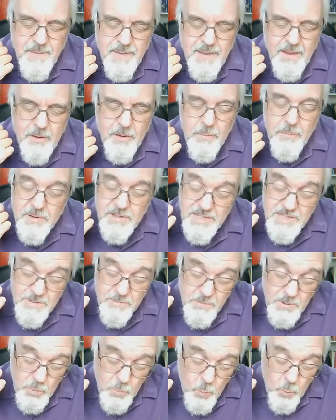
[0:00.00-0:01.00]
Help us to
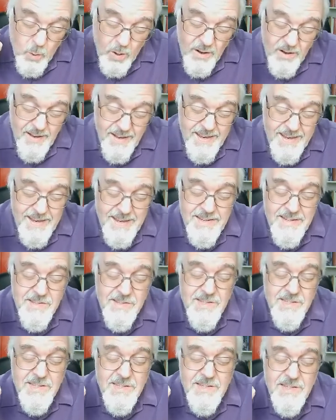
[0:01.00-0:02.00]
be
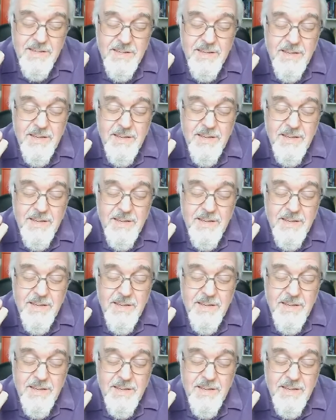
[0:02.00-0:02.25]
wise.